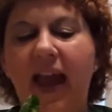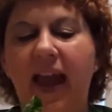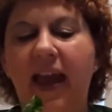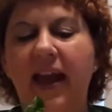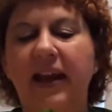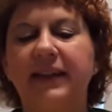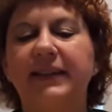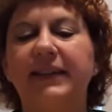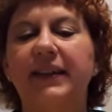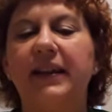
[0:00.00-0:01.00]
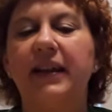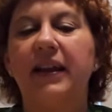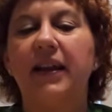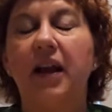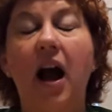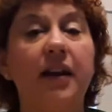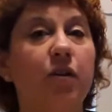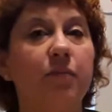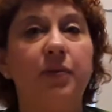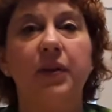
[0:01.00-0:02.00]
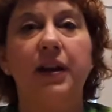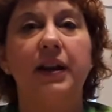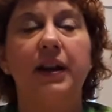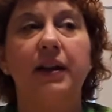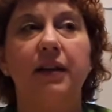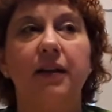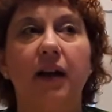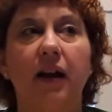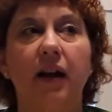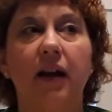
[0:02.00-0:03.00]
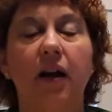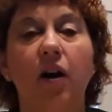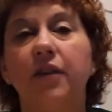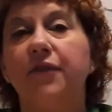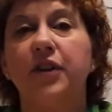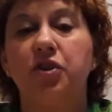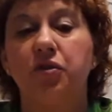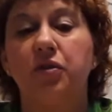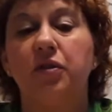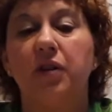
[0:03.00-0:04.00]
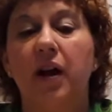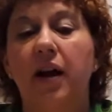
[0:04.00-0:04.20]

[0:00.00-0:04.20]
and I don't put any artificial